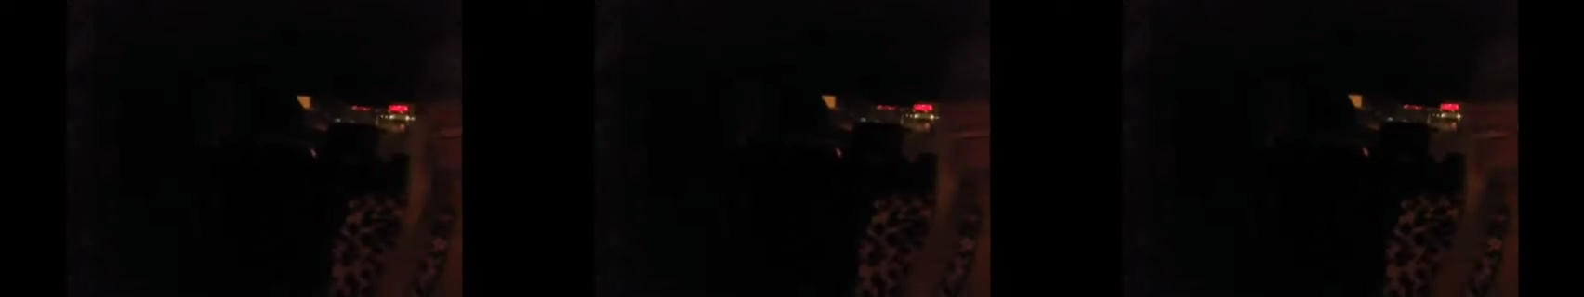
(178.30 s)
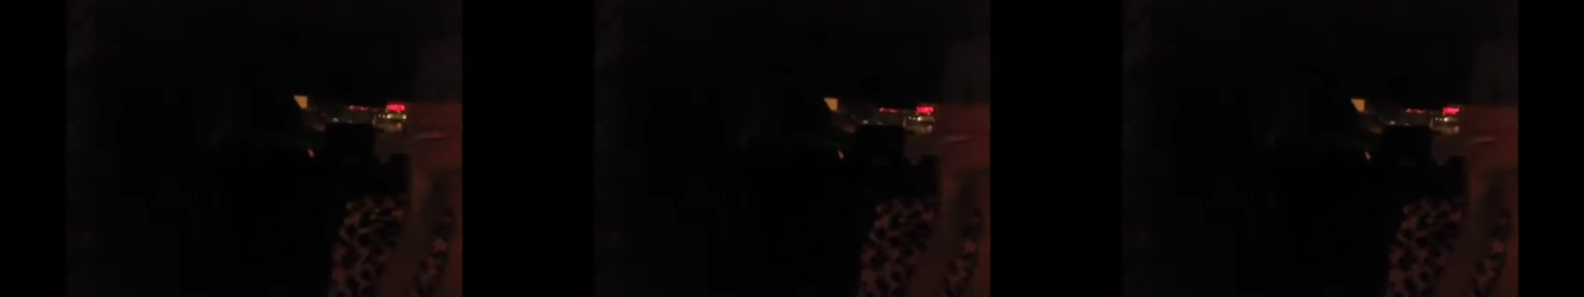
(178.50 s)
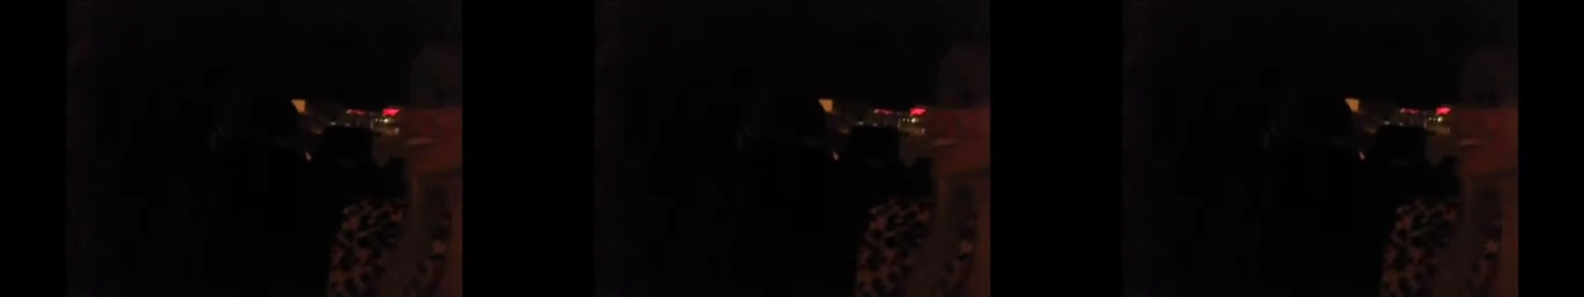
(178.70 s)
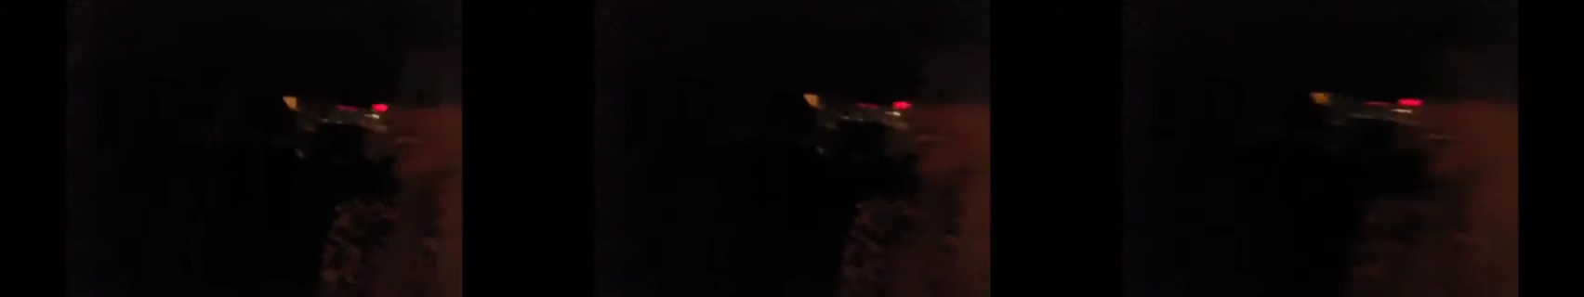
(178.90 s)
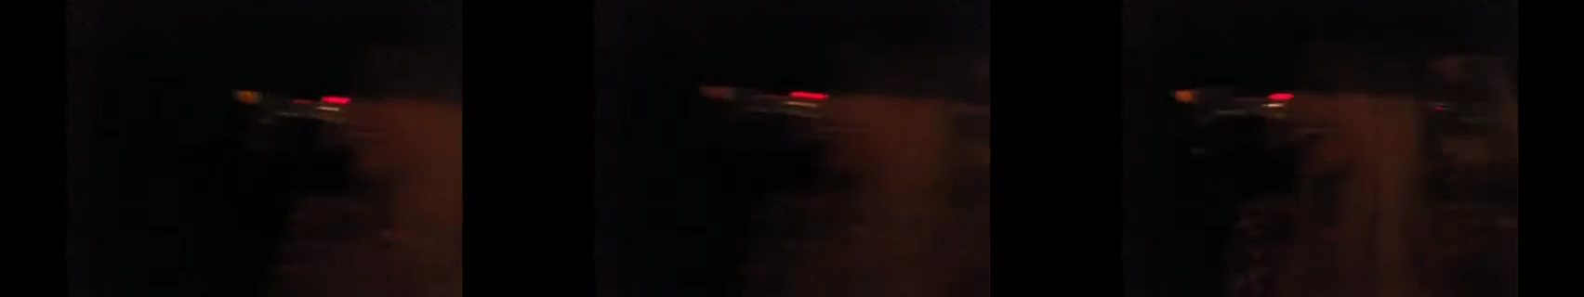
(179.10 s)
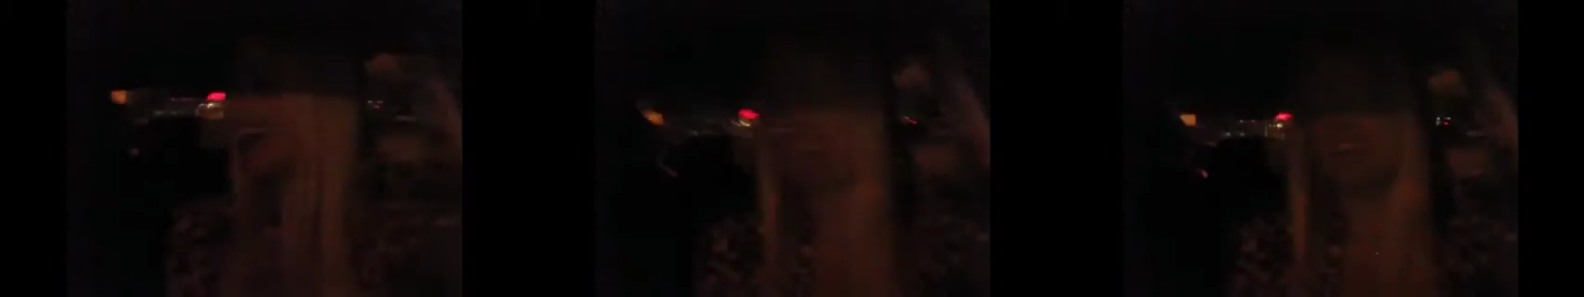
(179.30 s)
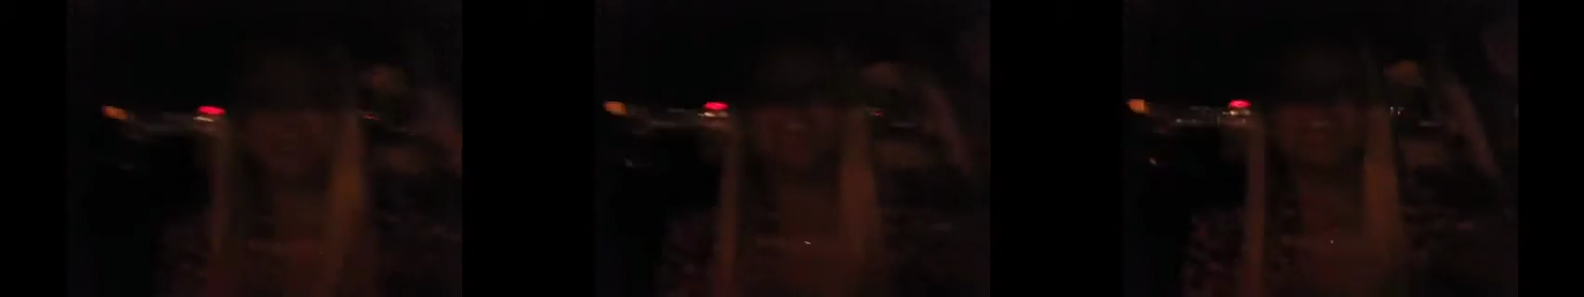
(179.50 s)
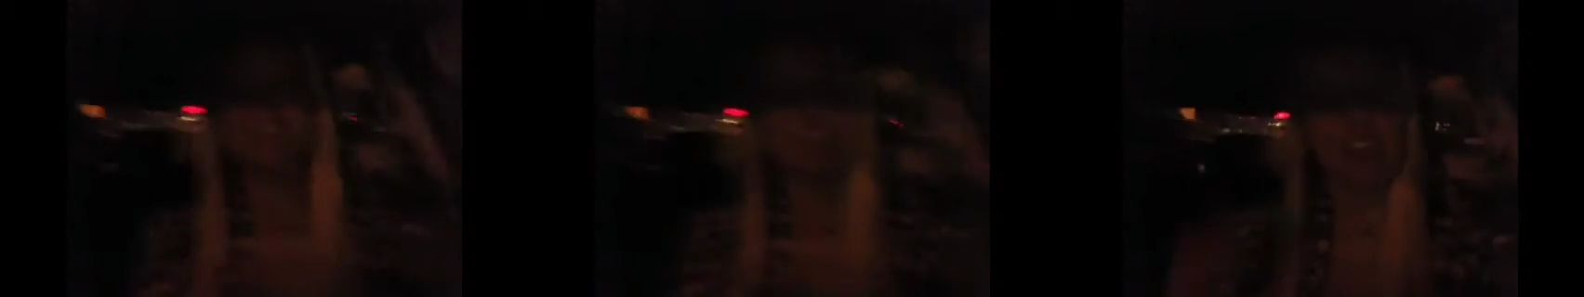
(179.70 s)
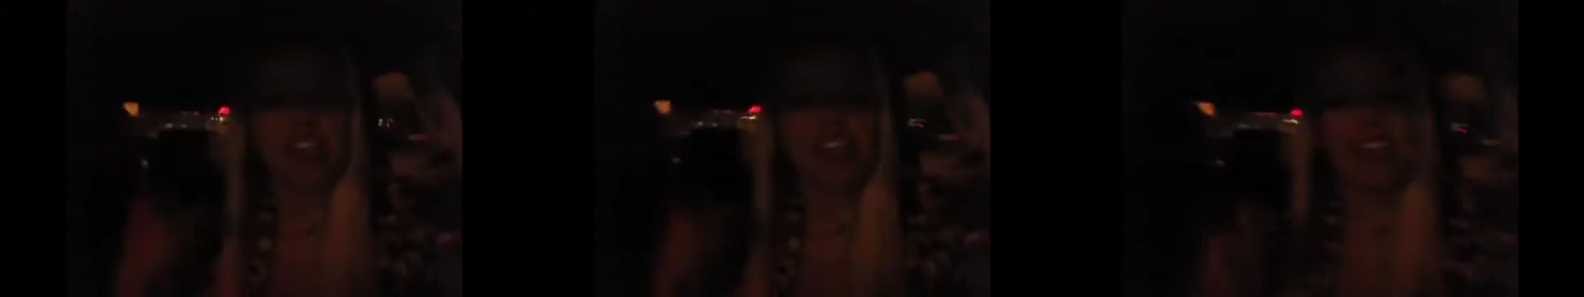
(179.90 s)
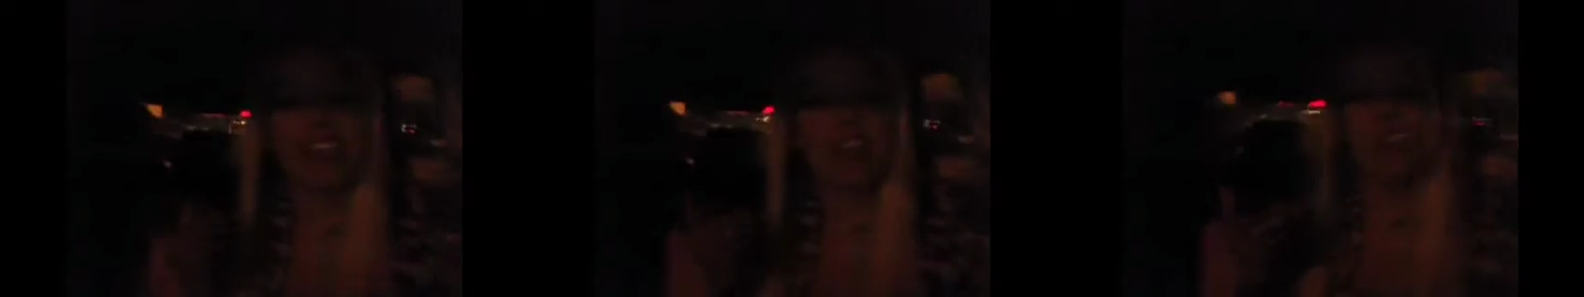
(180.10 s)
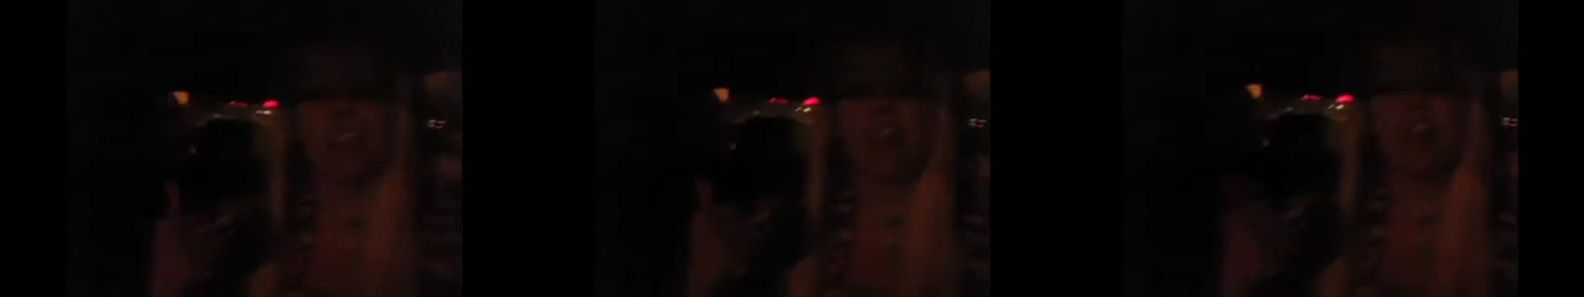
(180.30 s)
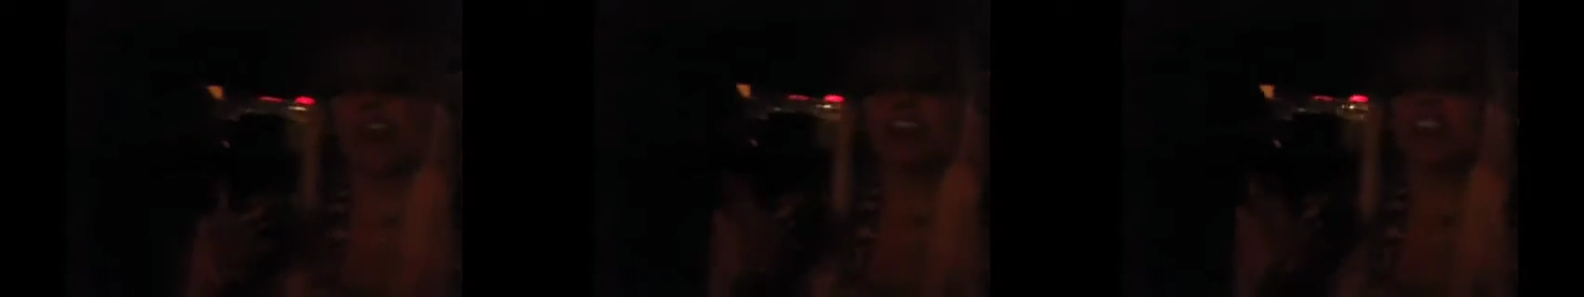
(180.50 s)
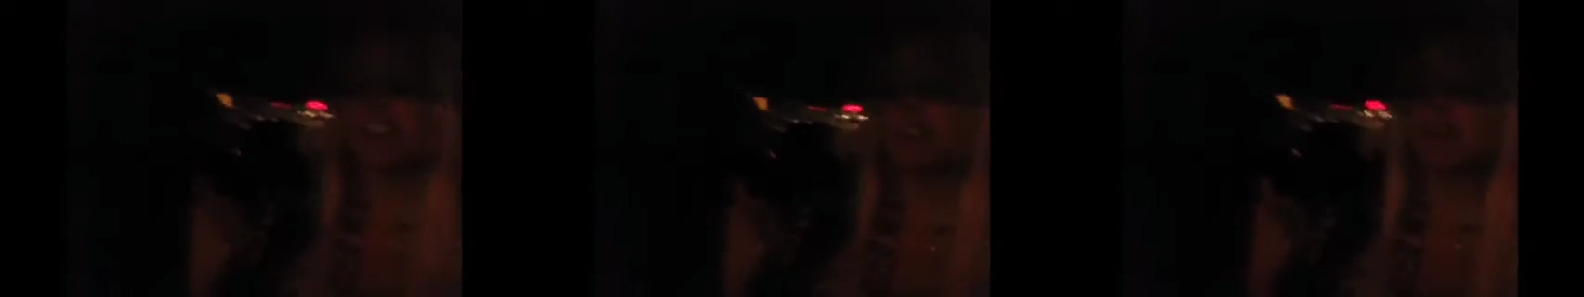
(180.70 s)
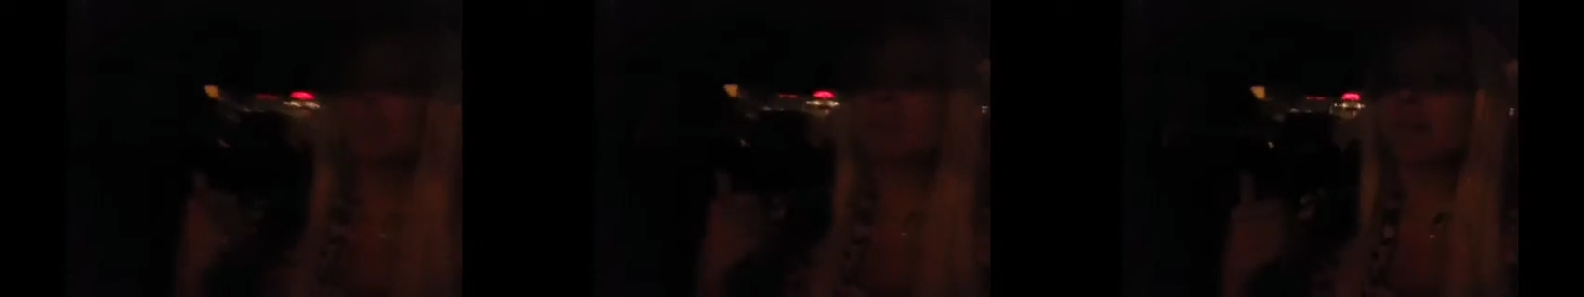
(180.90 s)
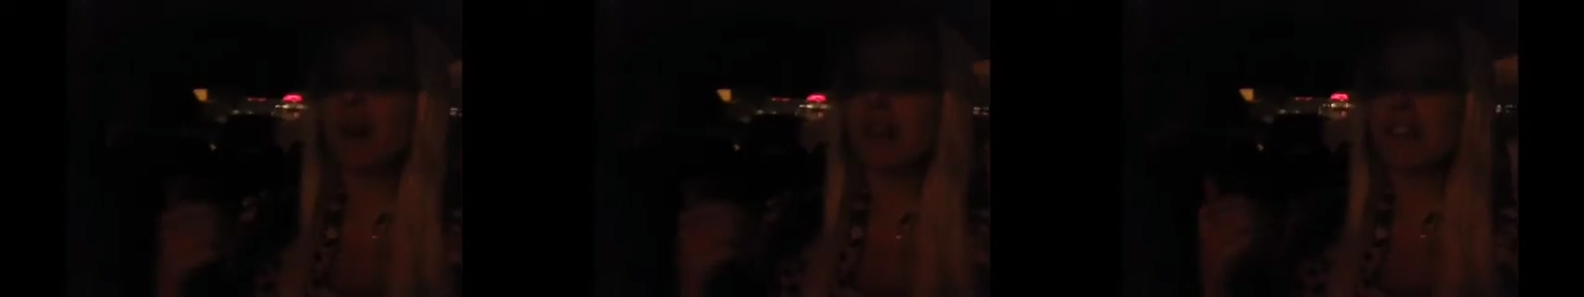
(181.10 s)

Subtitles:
[unreadable: no face in view]